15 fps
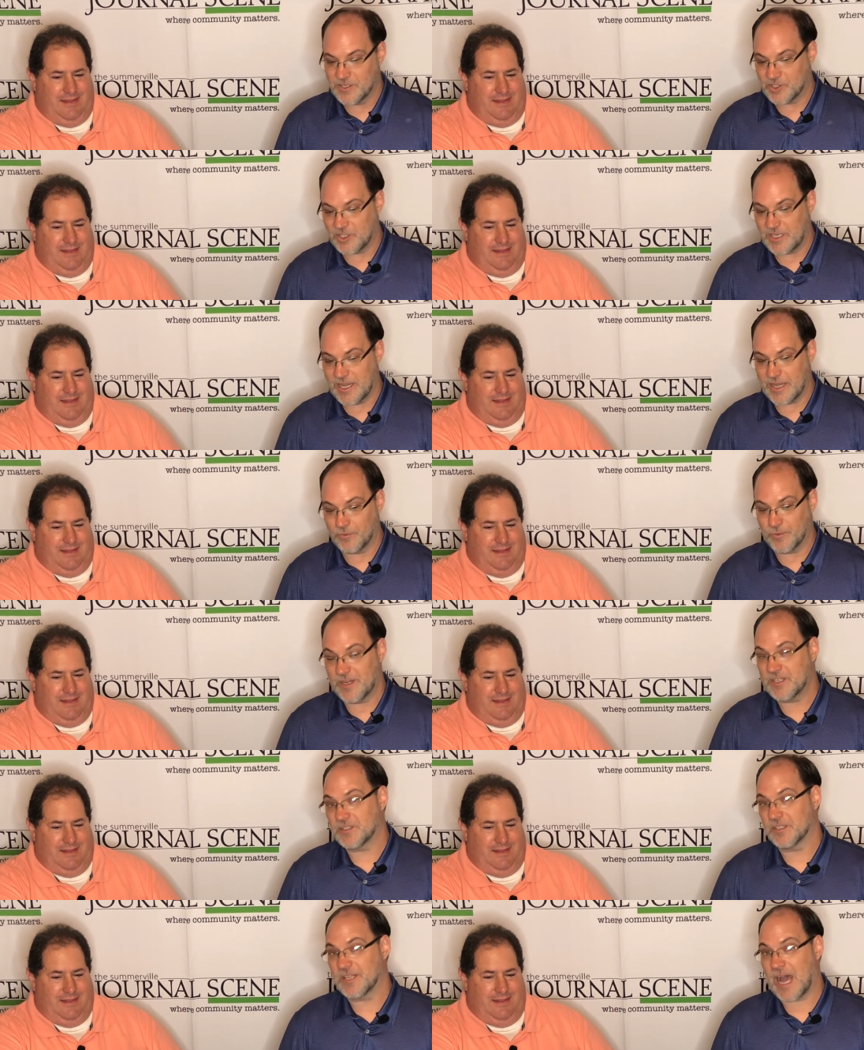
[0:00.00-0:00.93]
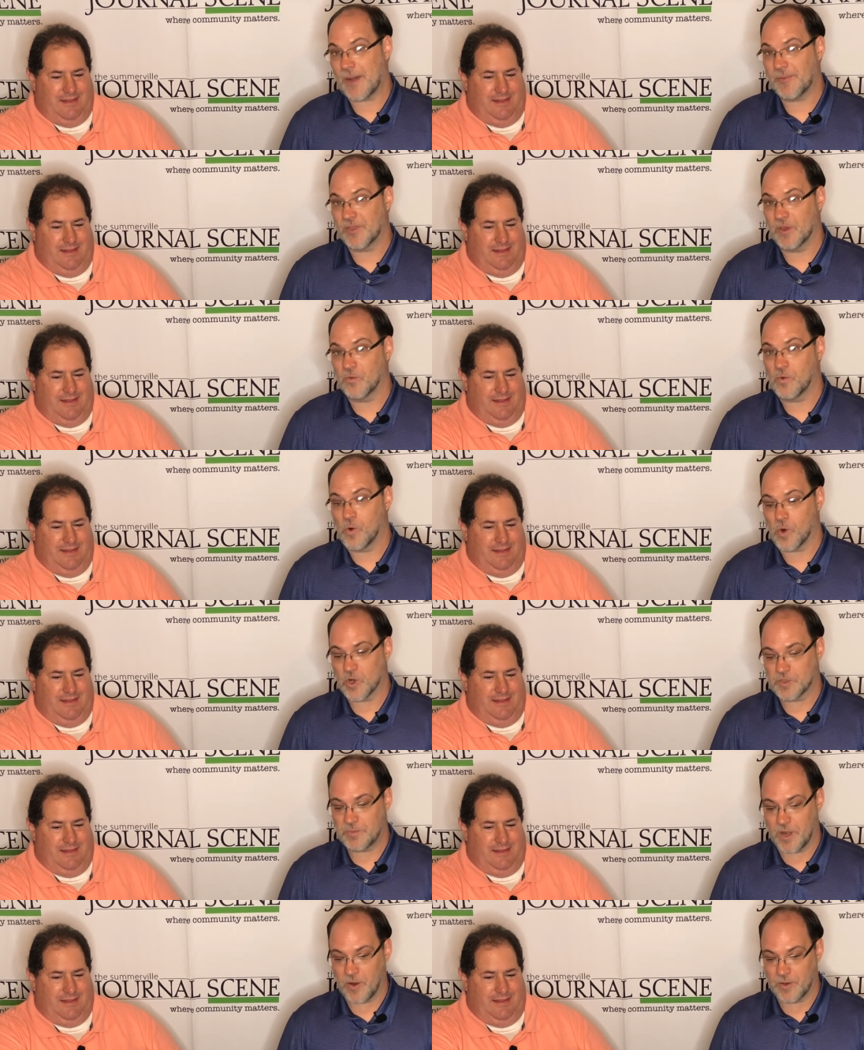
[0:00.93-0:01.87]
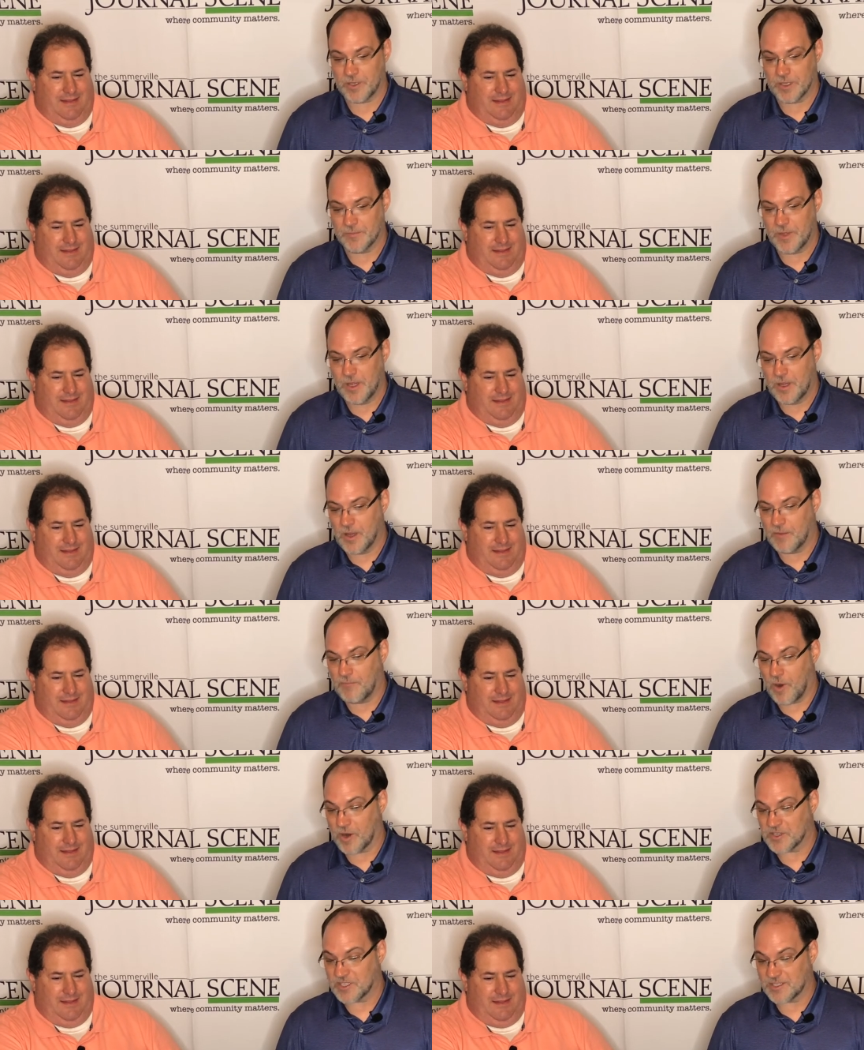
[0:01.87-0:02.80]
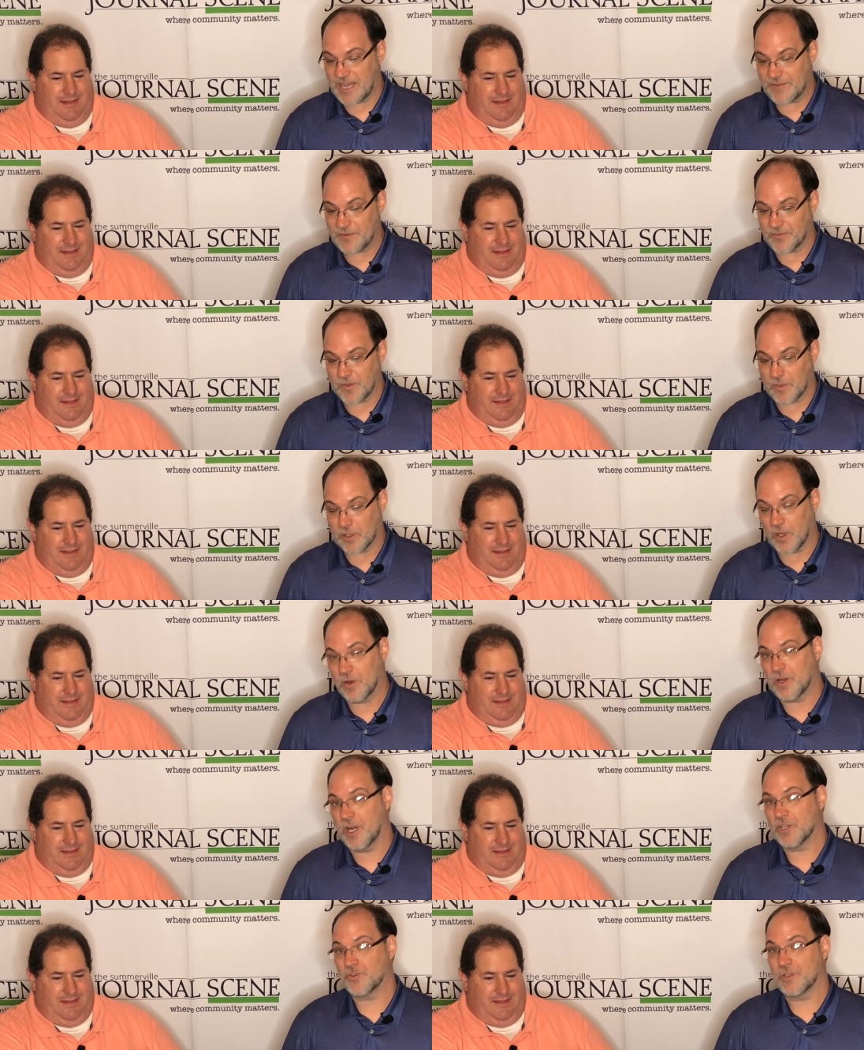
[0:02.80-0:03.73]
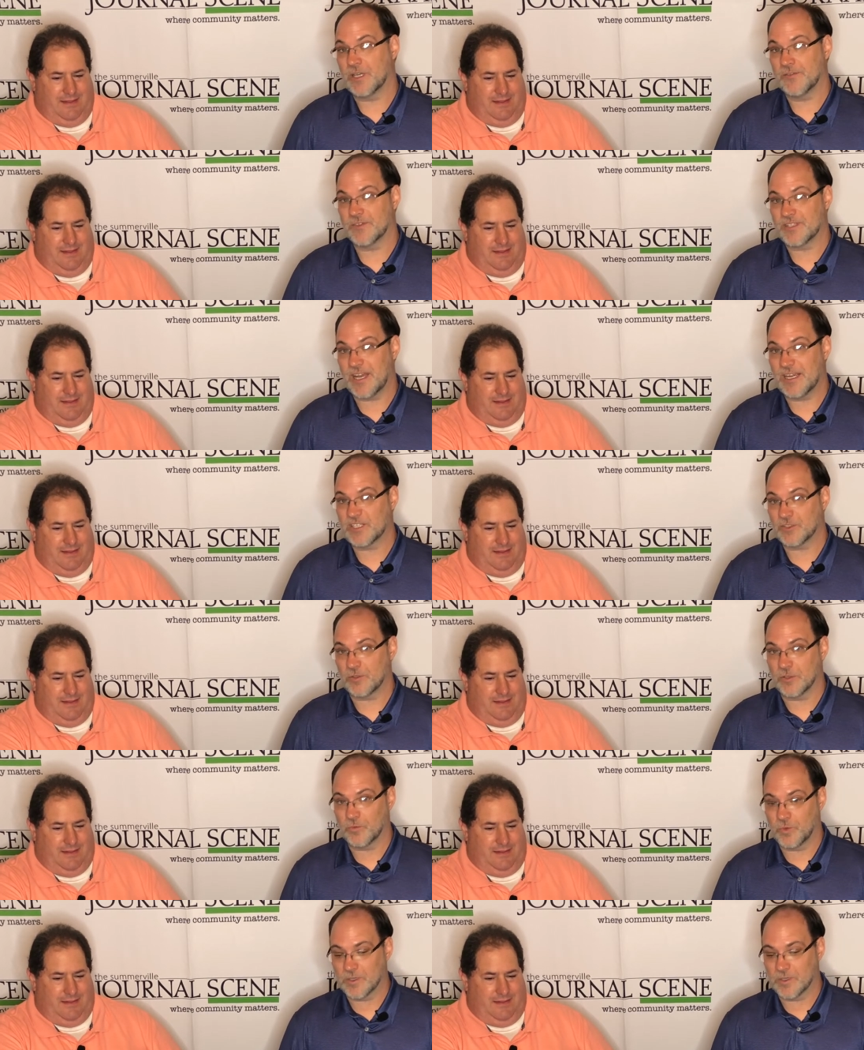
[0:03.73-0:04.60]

Speaker 1: She had reached the top of the awards podium March 7th in the Low Country Invitational at